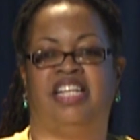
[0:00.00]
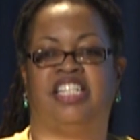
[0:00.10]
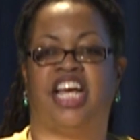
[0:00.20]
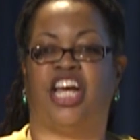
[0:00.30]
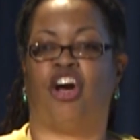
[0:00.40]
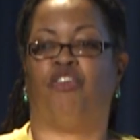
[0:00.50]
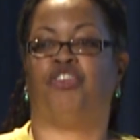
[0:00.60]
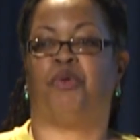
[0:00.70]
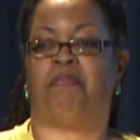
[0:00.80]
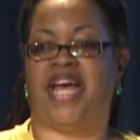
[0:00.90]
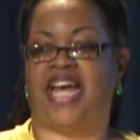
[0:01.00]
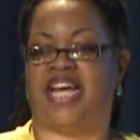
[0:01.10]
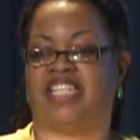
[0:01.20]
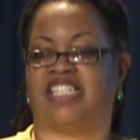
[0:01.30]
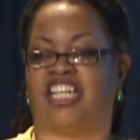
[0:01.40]
Take off your
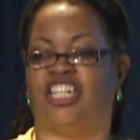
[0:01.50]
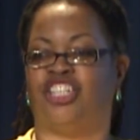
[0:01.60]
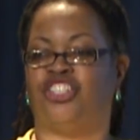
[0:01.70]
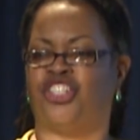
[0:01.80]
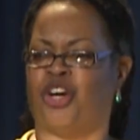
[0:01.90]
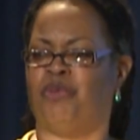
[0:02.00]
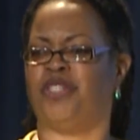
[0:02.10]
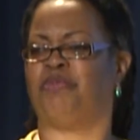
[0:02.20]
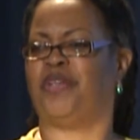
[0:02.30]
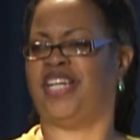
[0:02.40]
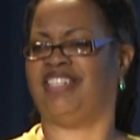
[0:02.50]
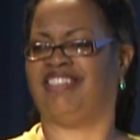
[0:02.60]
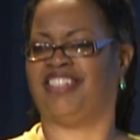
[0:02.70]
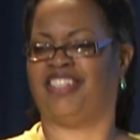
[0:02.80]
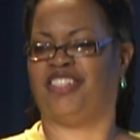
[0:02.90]
mask. Show us what,
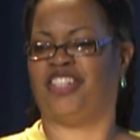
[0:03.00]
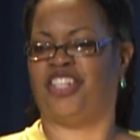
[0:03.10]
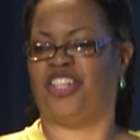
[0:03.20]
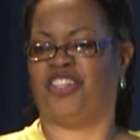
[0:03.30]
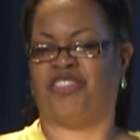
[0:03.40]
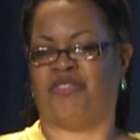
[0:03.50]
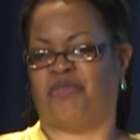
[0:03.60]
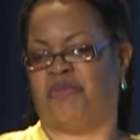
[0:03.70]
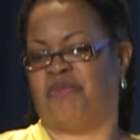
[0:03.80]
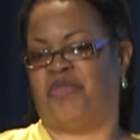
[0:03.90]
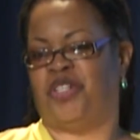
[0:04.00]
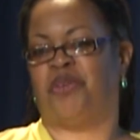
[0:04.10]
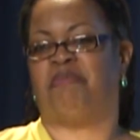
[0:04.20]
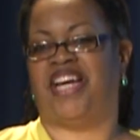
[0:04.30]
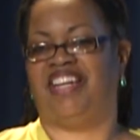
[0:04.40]
what
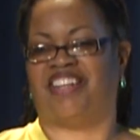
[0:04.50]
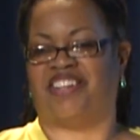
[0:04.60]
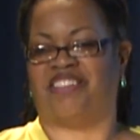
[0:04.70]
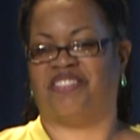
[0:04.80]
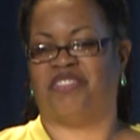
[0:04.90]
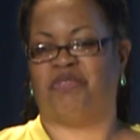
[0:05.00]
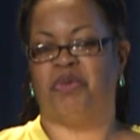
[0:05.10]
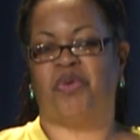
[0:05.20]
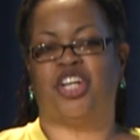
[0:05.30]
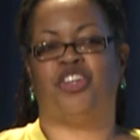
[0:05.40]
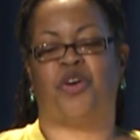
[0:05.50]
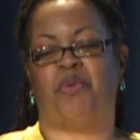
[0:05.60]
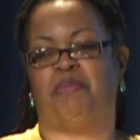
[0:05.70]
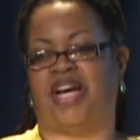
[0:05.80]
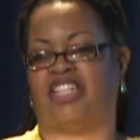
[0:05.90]
you're made of. We want to
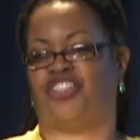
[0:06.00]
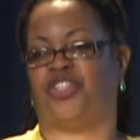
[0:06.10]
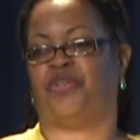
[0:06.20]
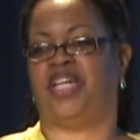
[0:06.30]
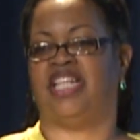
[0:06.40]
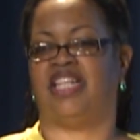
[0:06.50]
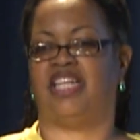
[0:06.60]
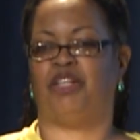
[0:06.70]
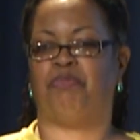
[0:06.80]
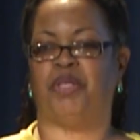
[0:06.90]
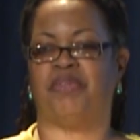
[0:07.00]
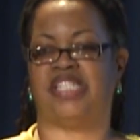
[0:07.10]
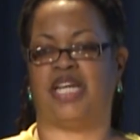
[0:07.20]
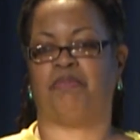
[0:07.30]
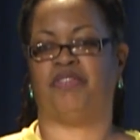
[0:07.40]
know about you, and then be
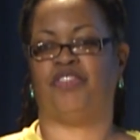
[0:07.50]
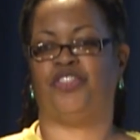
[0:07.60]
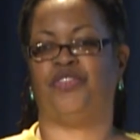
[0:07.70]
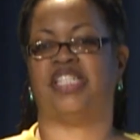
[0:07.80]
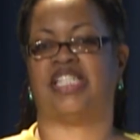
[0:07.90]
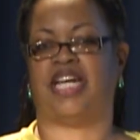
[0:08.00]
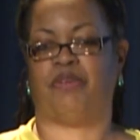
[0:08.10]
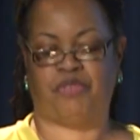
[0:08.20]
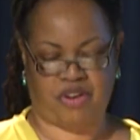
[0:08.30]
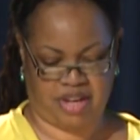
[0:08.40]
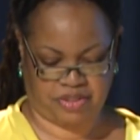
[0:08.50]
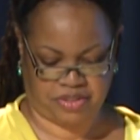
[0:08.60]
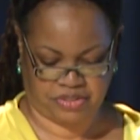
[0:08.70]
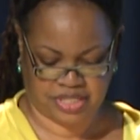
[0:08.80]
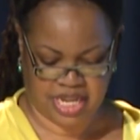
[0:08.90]
receptive to do the same for
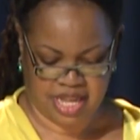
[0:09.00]
others.